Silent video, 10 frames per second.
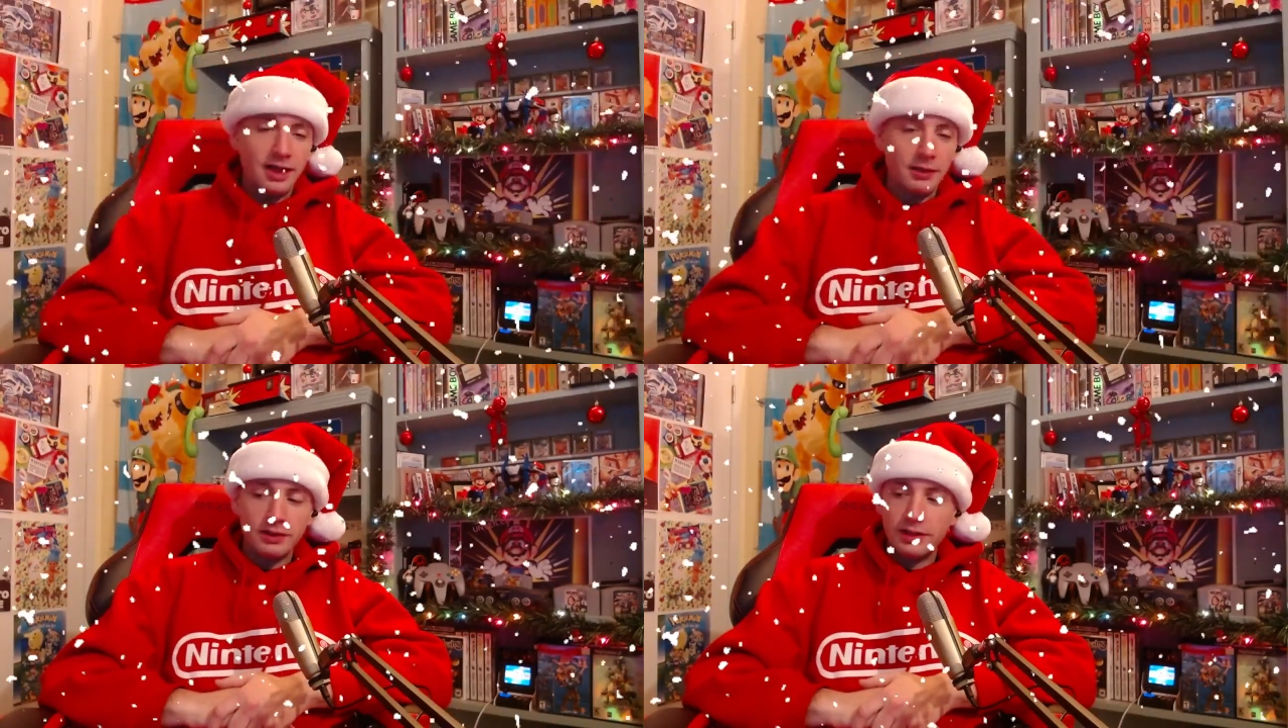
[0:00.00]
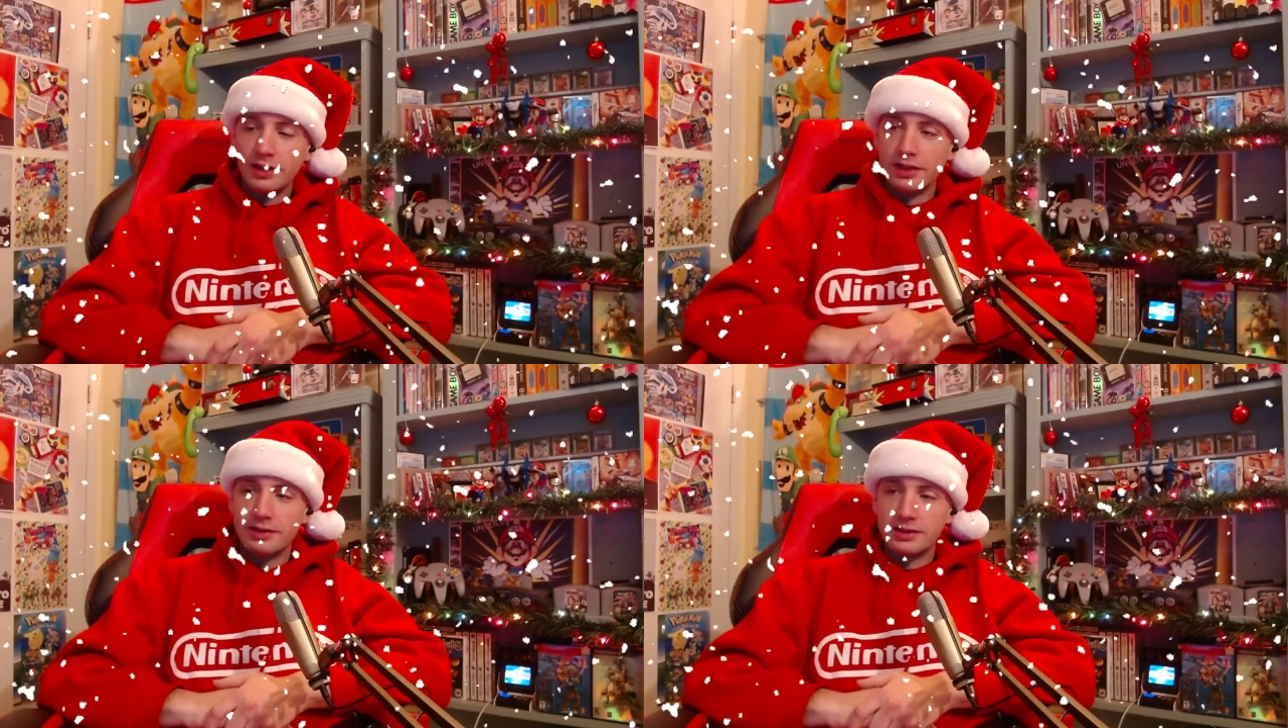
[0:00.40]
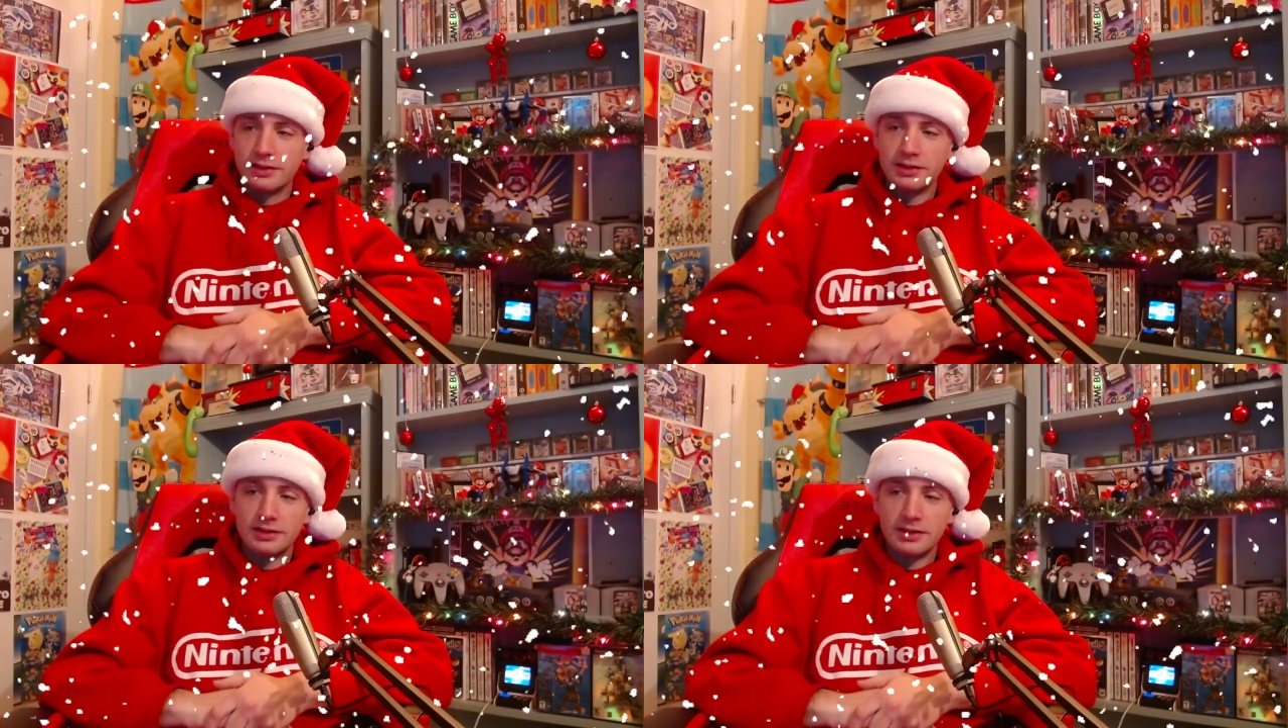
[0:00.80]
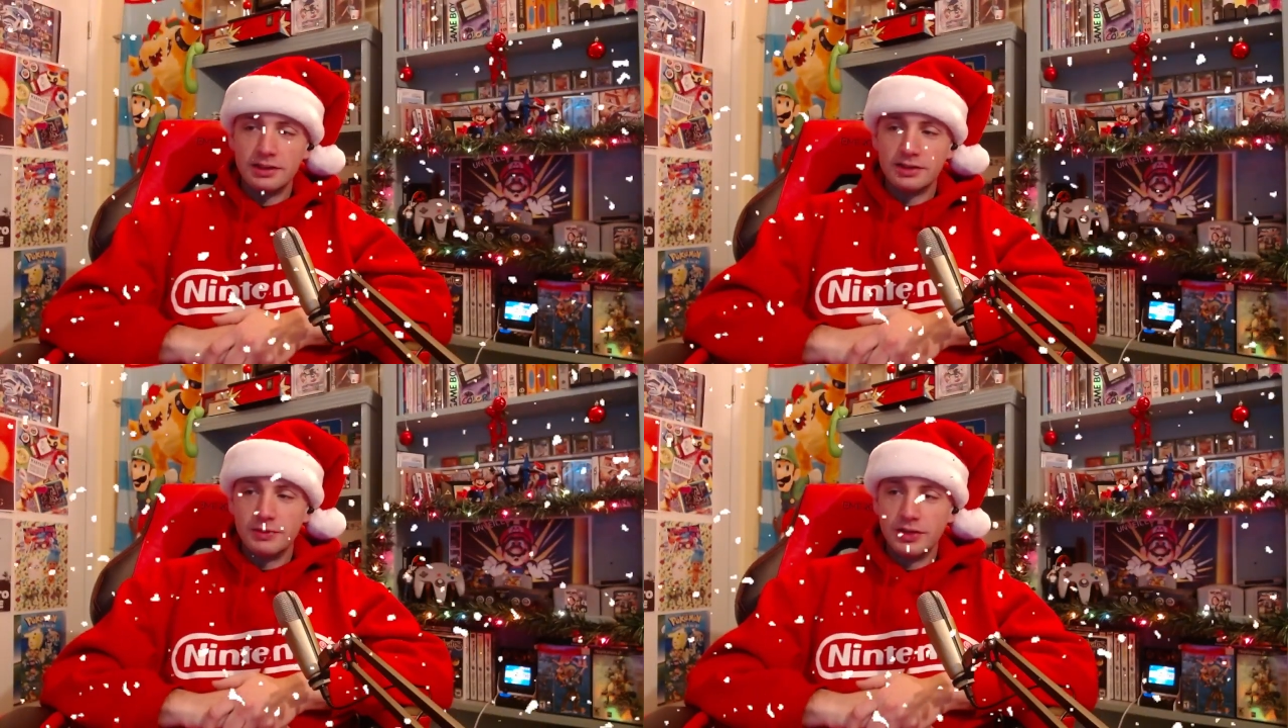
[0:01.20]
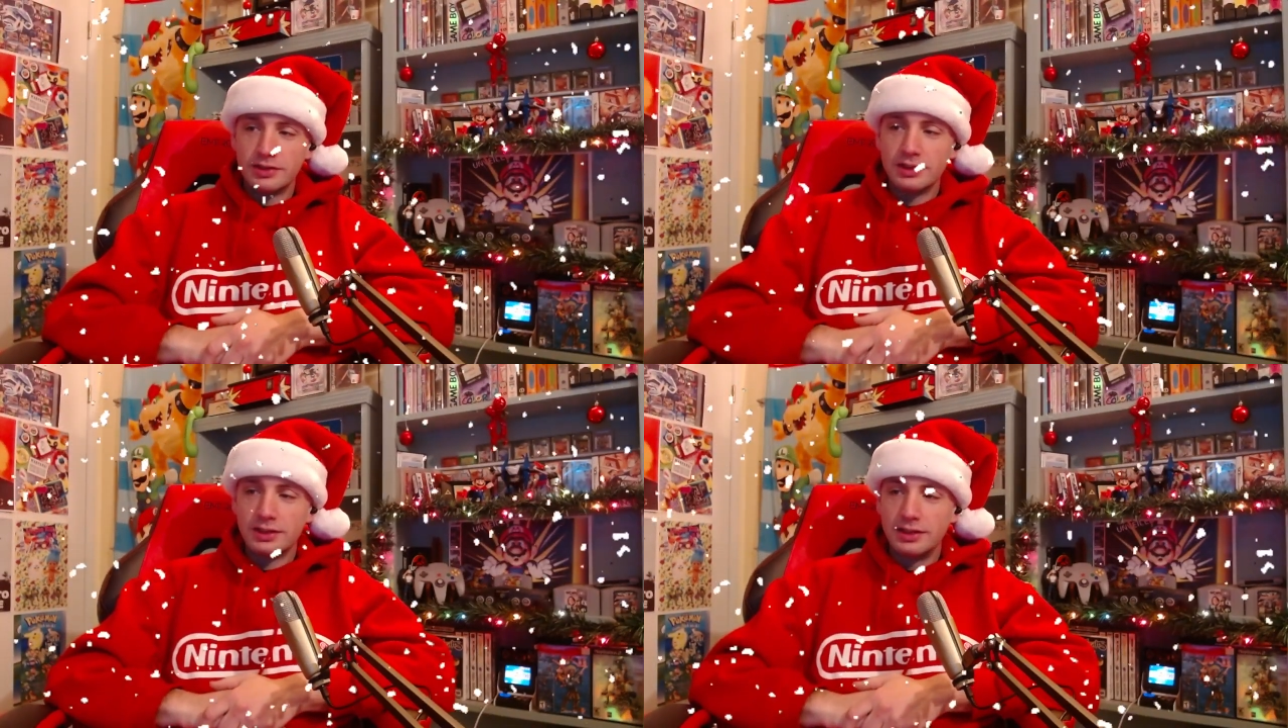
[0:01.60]
I really like the synthesized
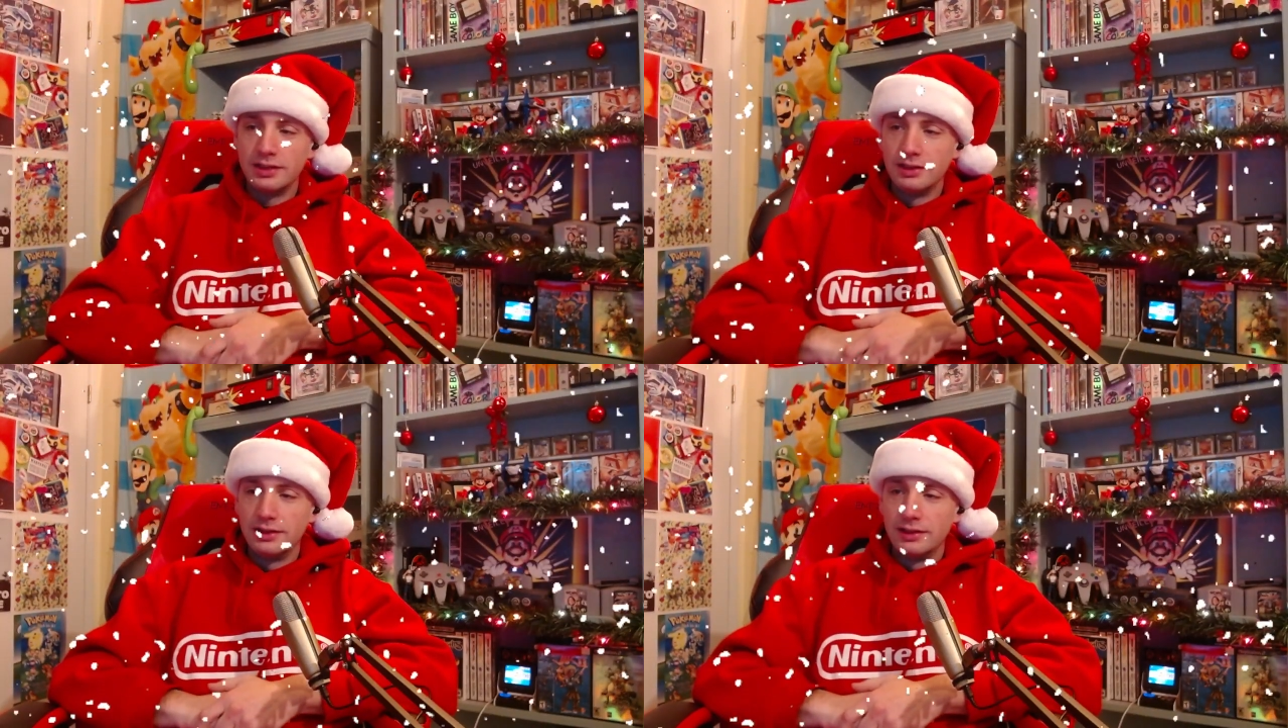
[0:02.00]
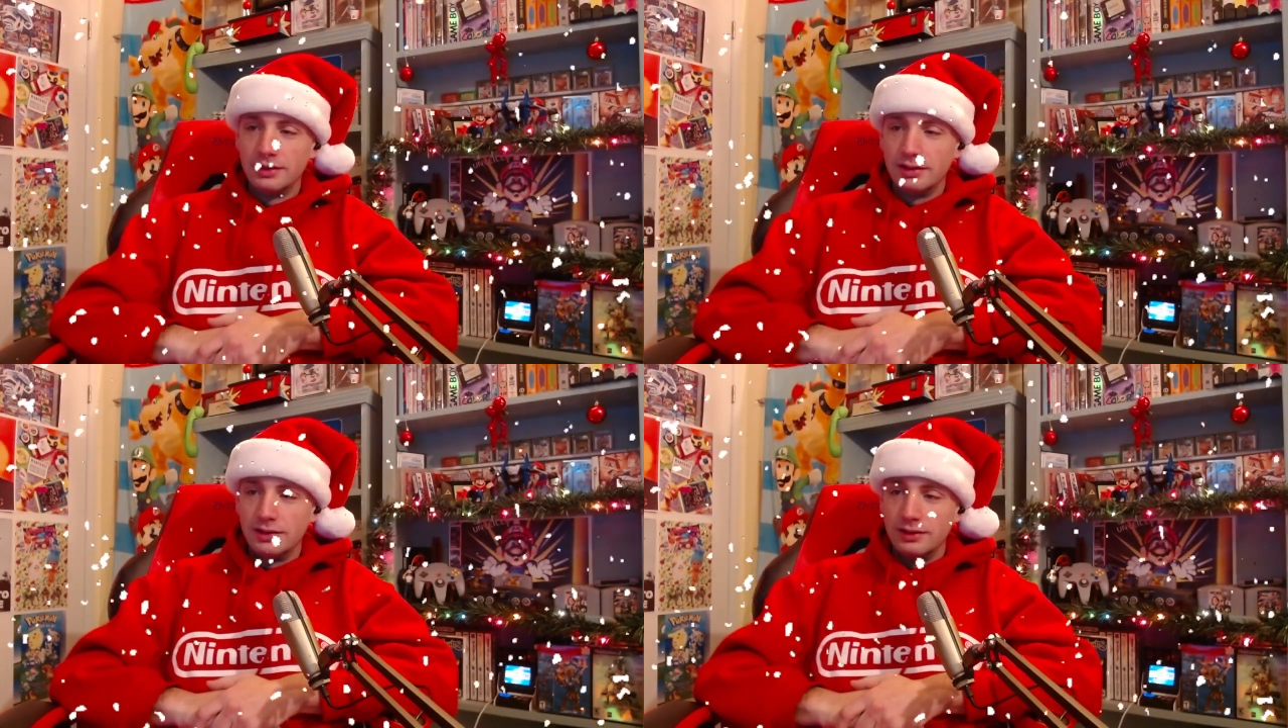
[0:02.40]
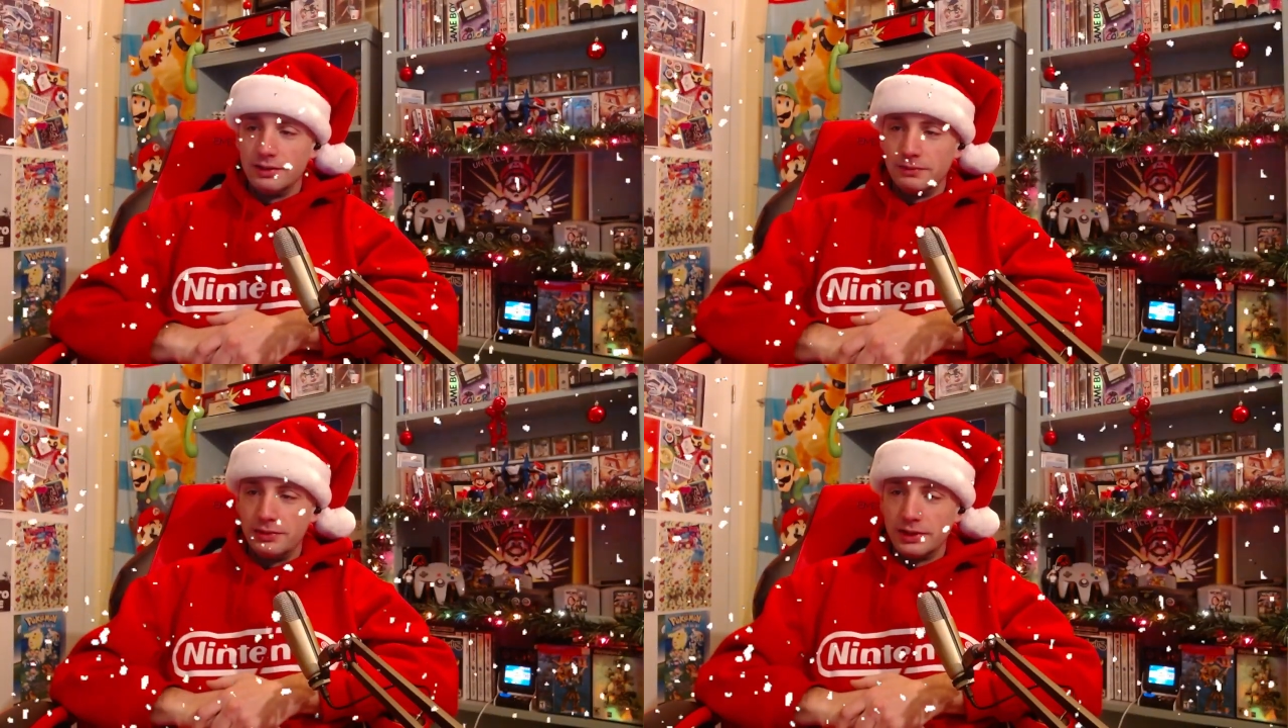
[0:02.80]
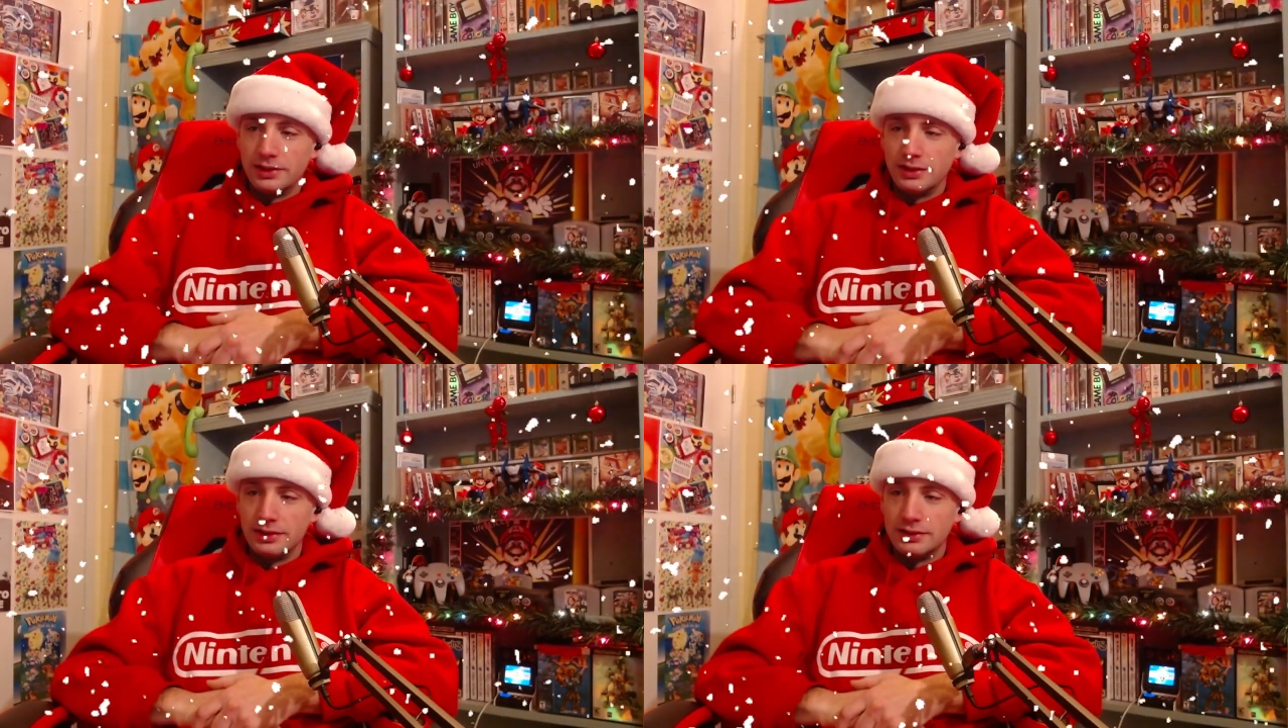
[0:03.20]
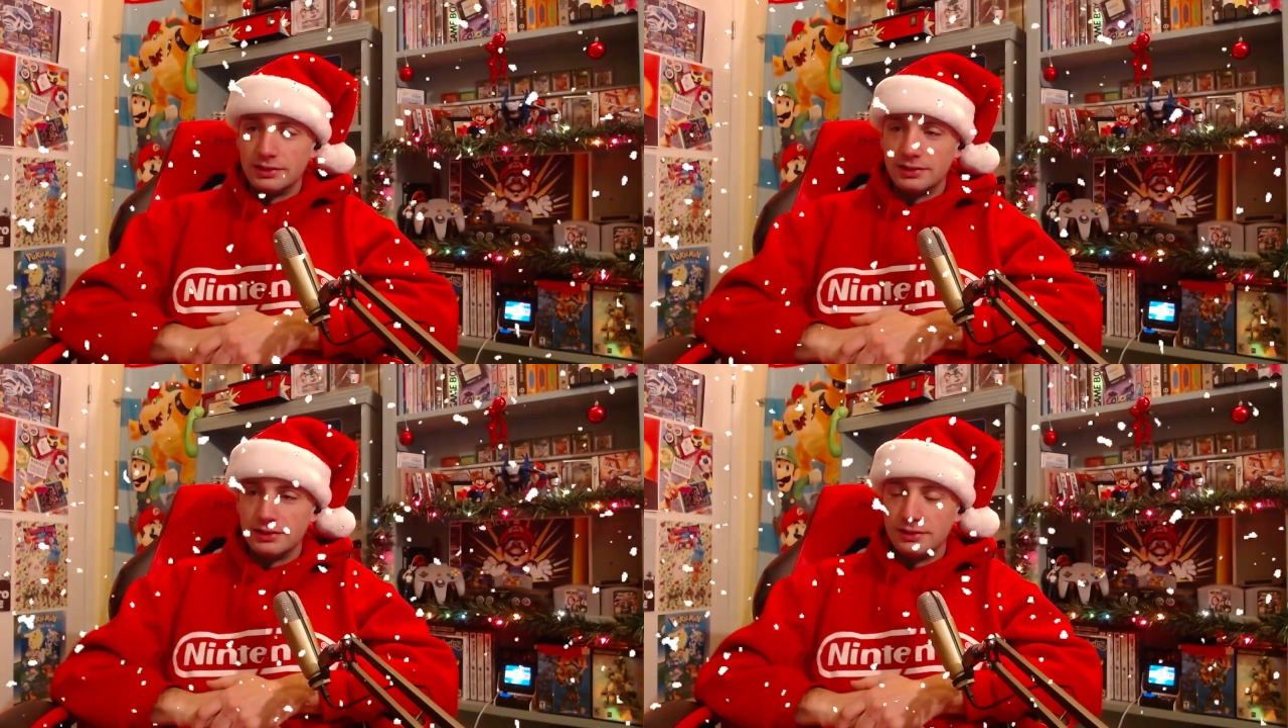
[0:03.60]
music
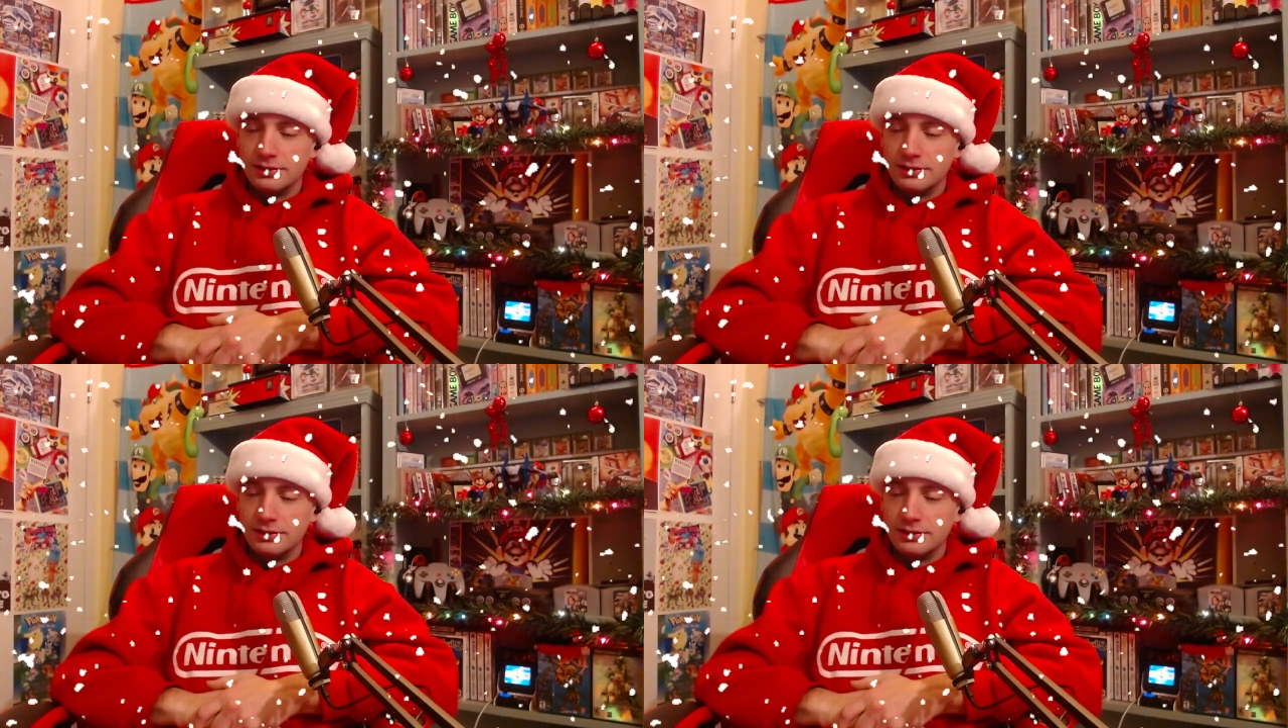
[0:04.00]
because